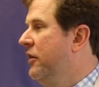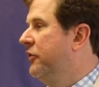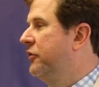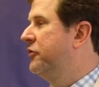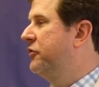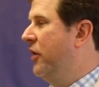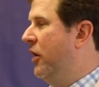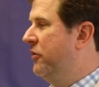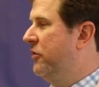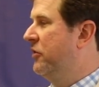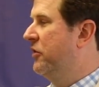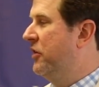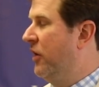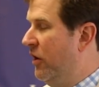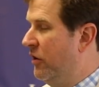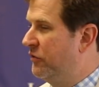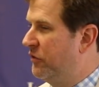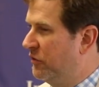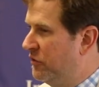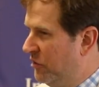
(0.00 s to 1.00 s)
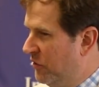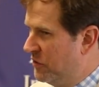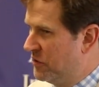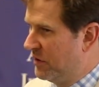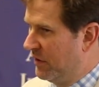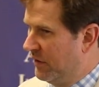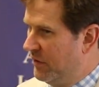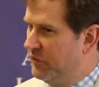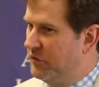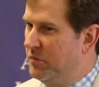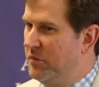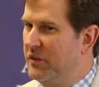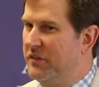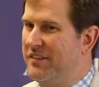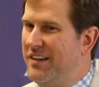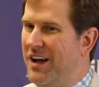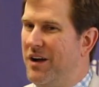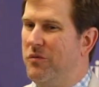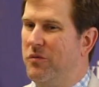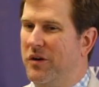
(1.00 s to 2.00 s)
Southern constitutionalism
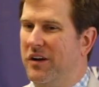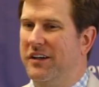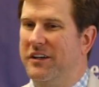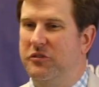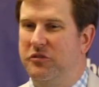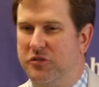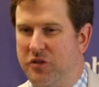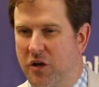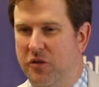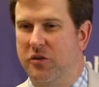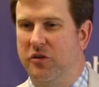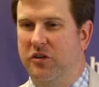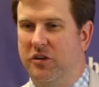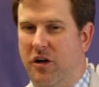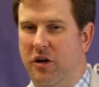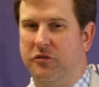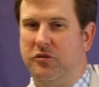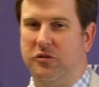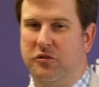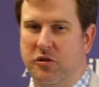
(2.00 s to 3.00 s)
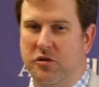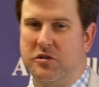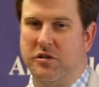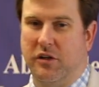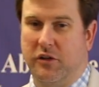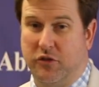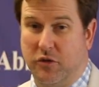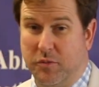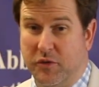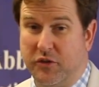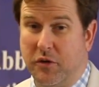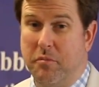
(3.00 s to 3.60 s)
is not really Southern constitutionalism.